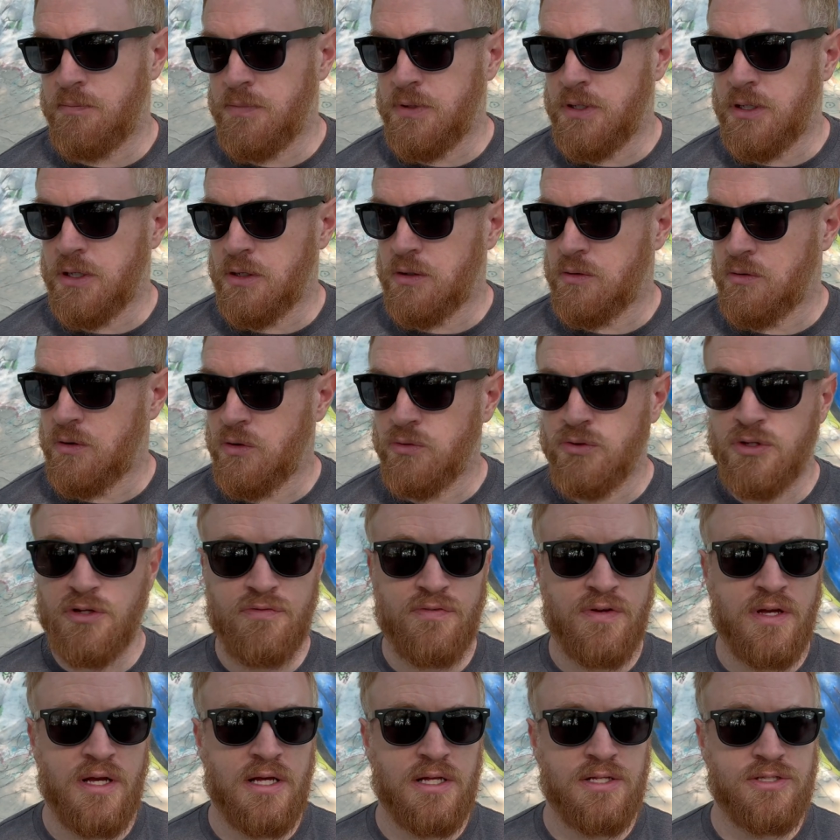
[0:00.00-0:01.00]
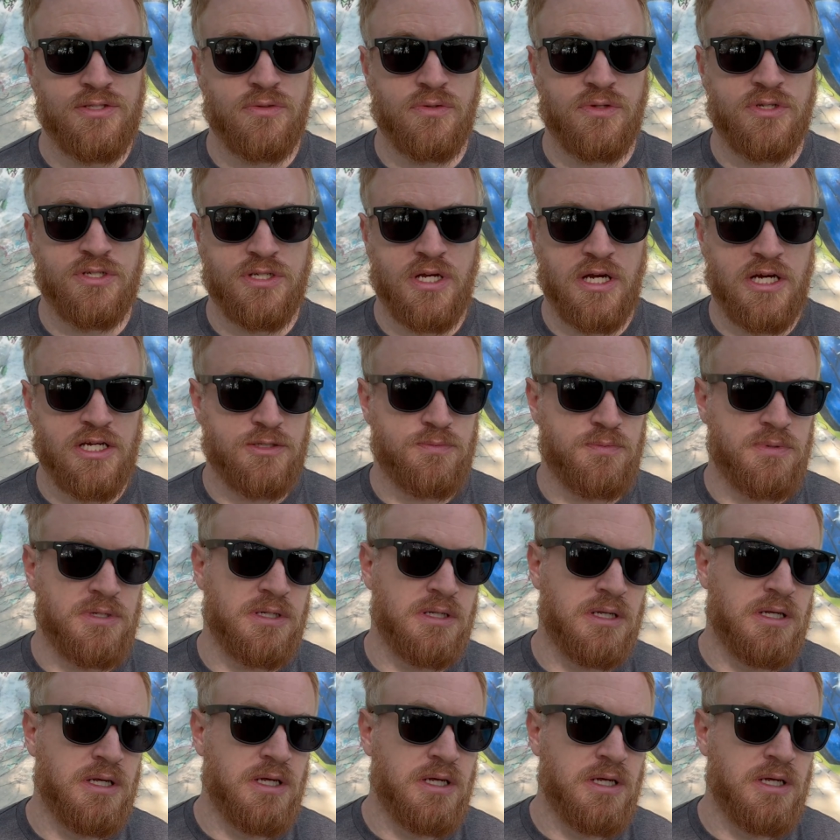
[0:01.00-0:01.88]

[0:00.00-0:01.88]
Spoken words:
OnlyFans, or this guy's been